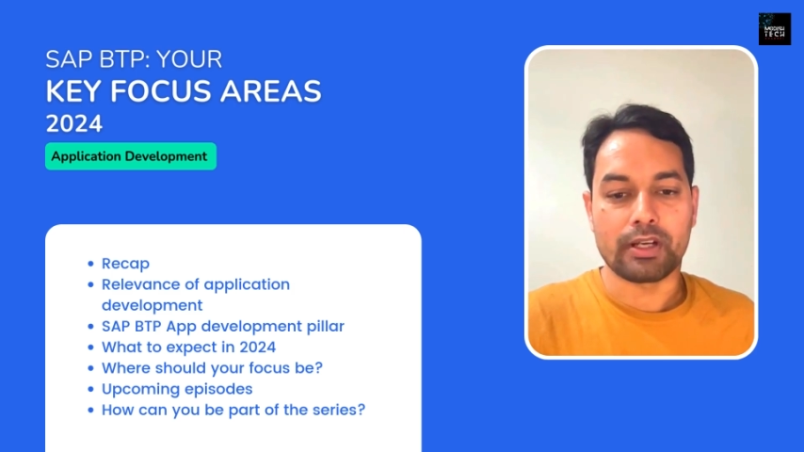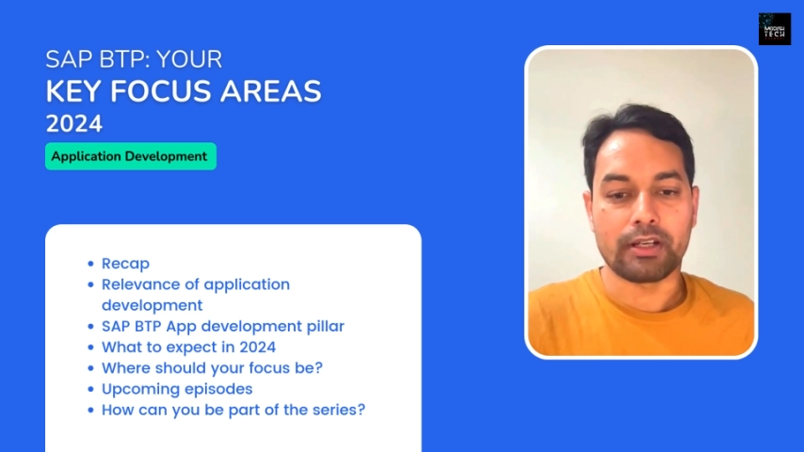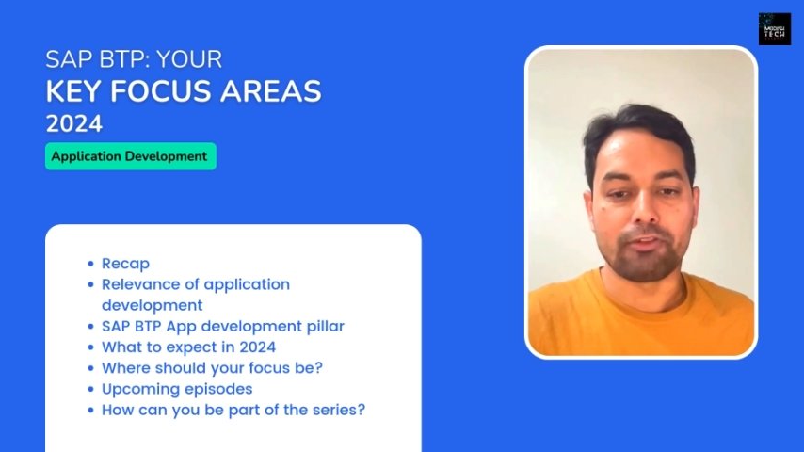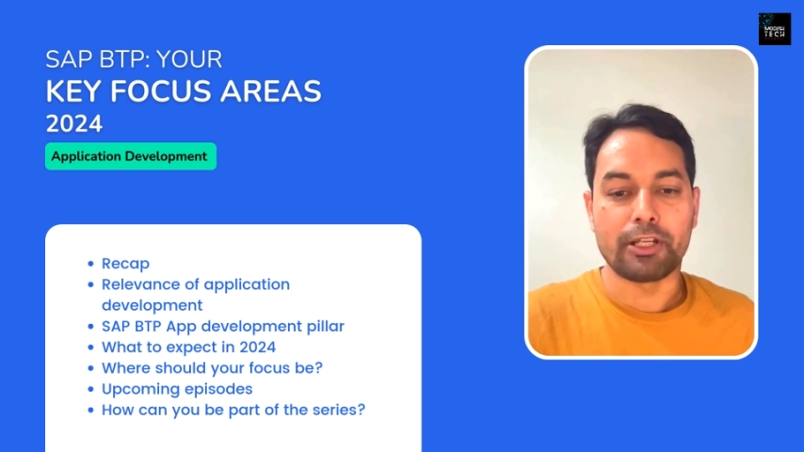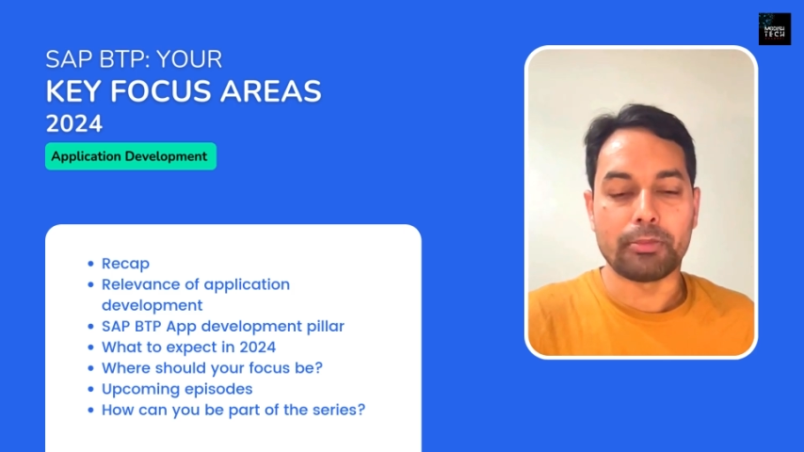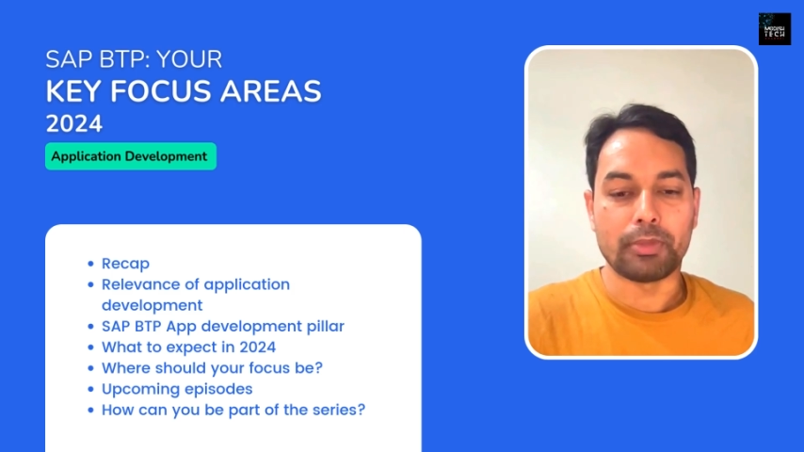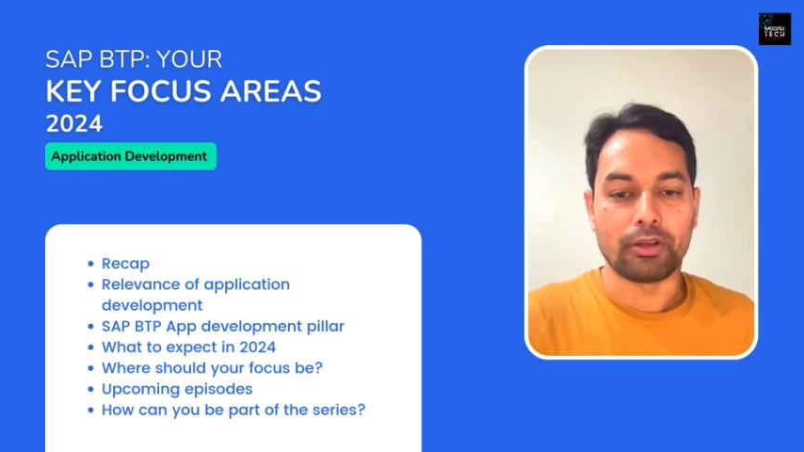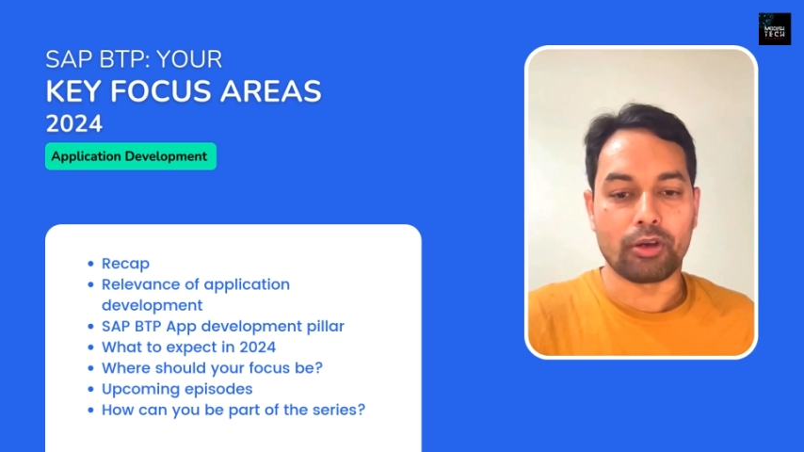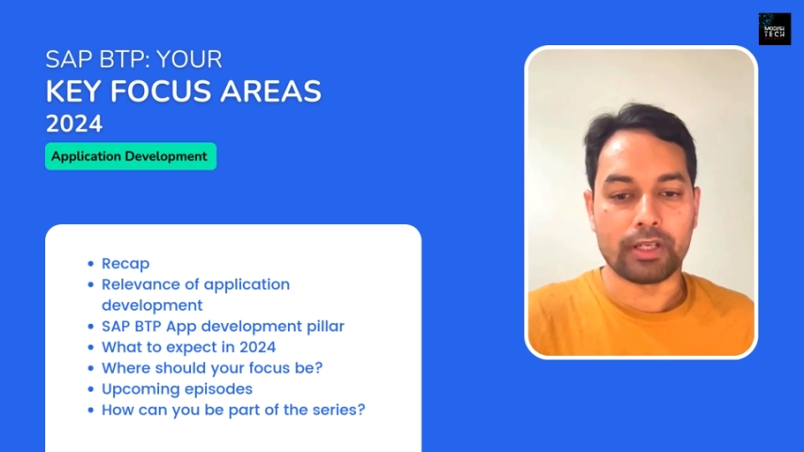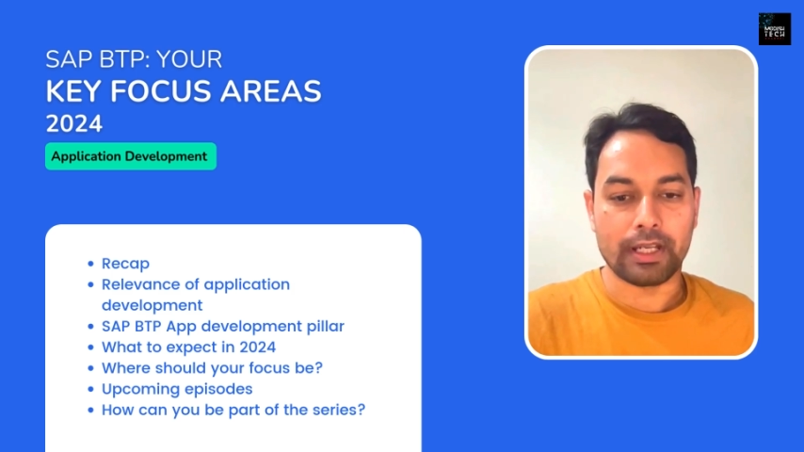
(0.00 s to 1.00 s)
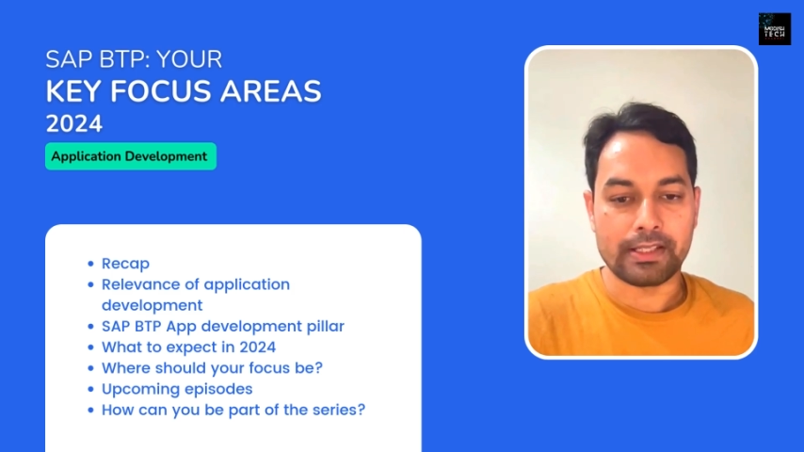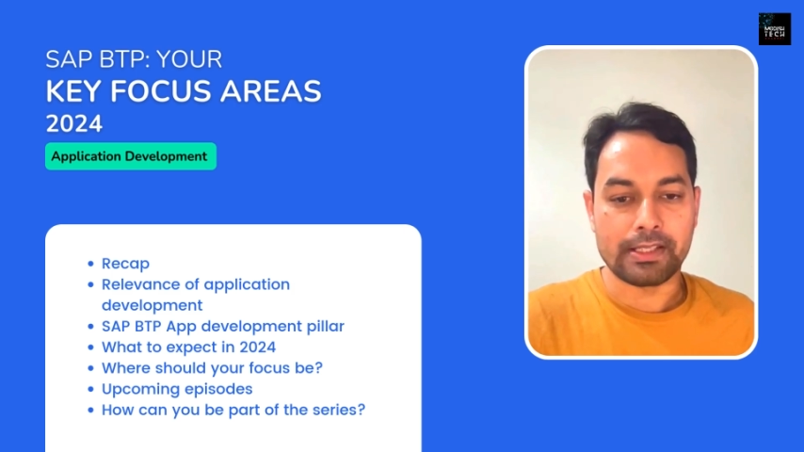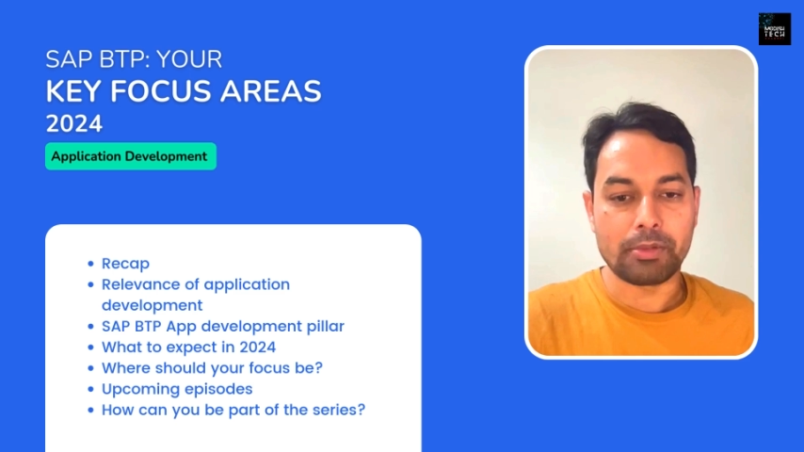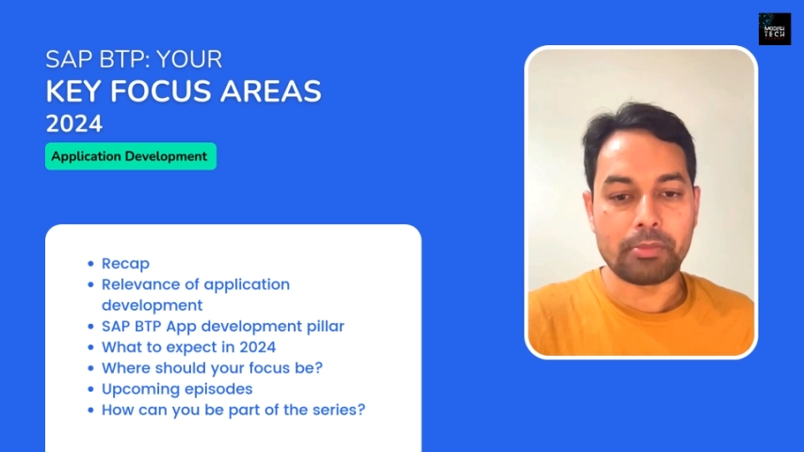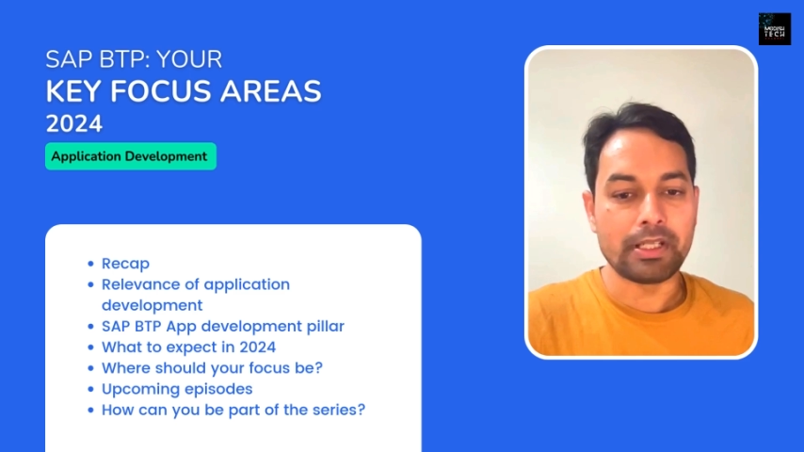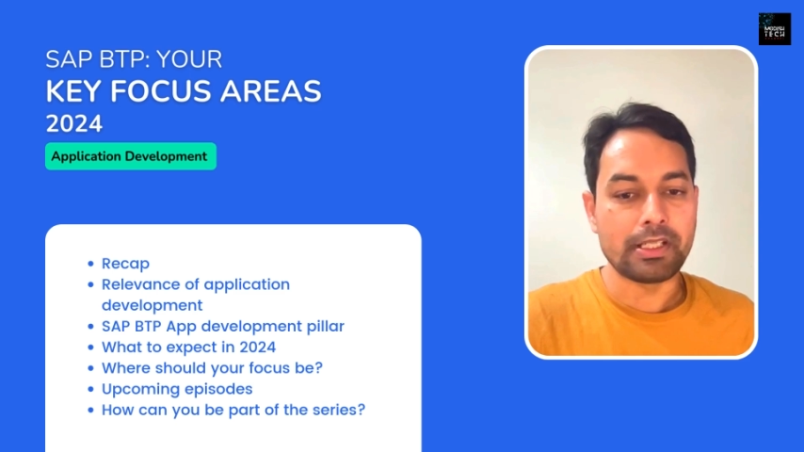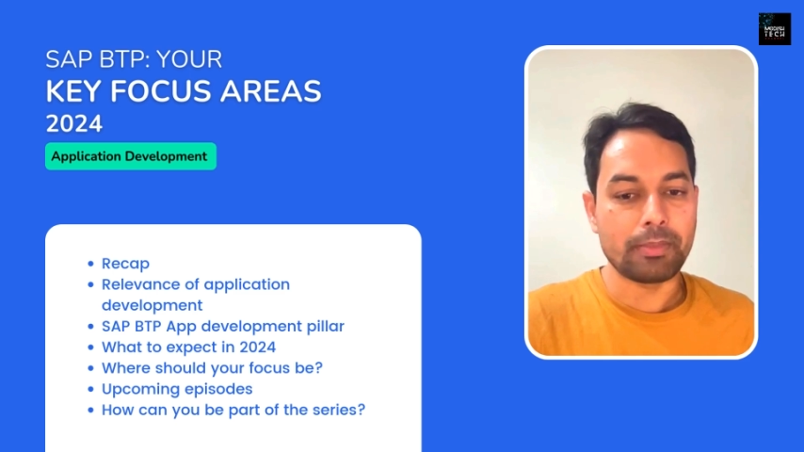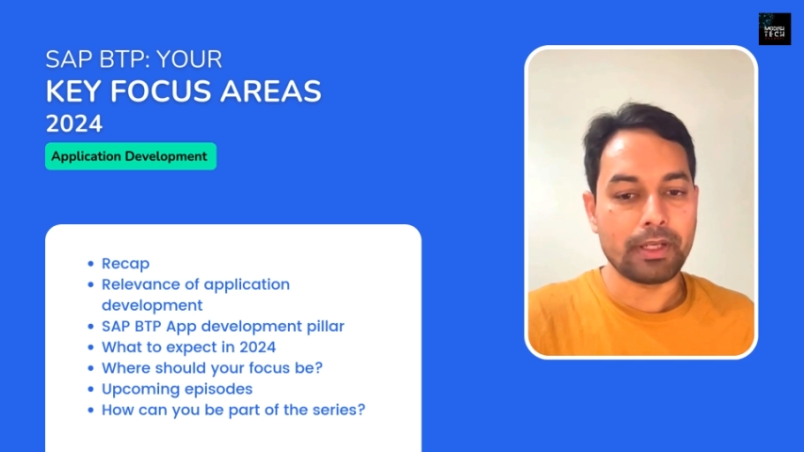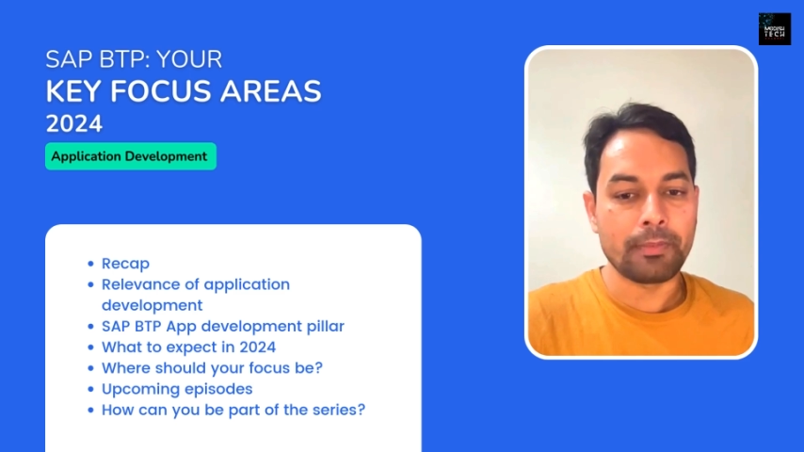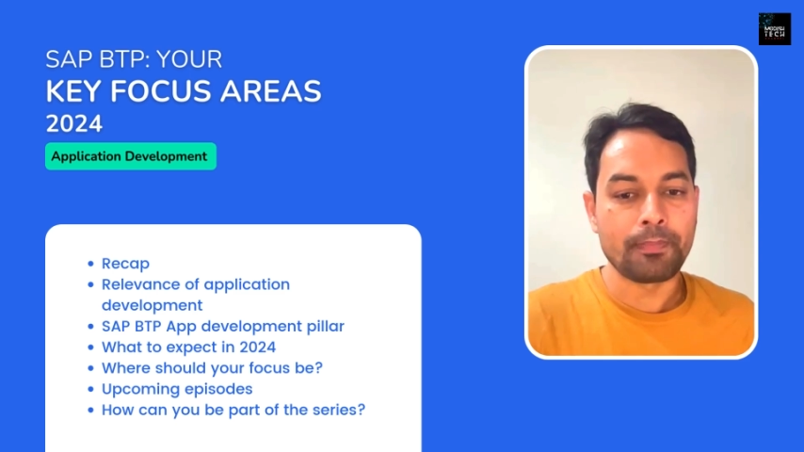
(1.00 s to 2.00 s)
available on SAP
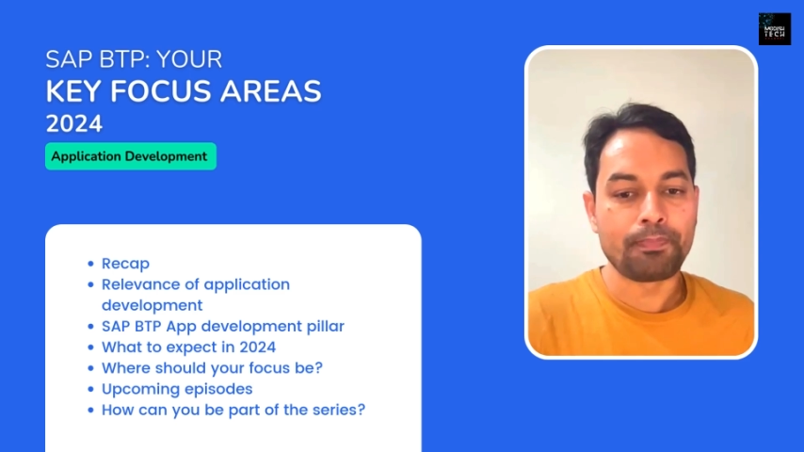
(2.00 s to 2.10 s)
BTP.